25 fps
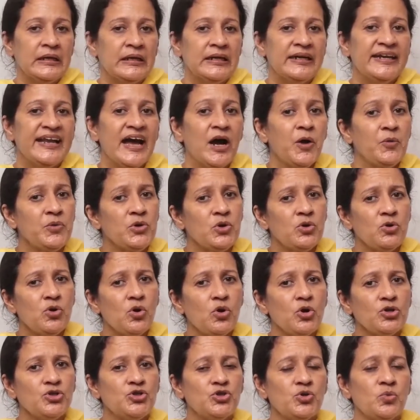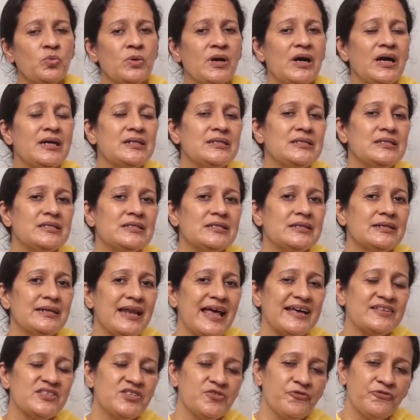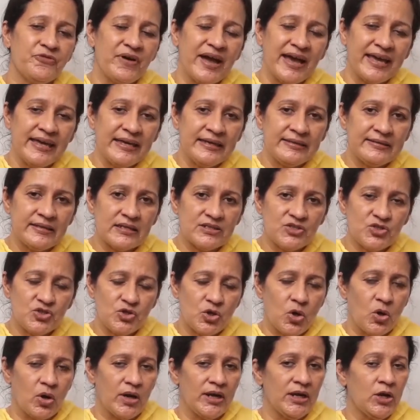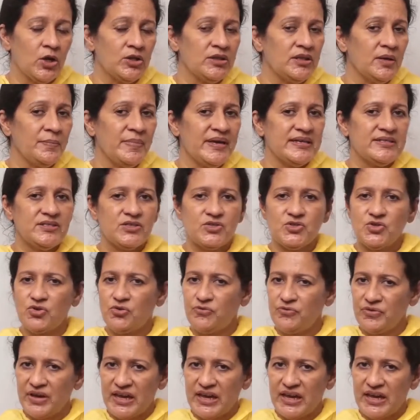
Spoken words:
Now you go towards classifying the soil on the basis of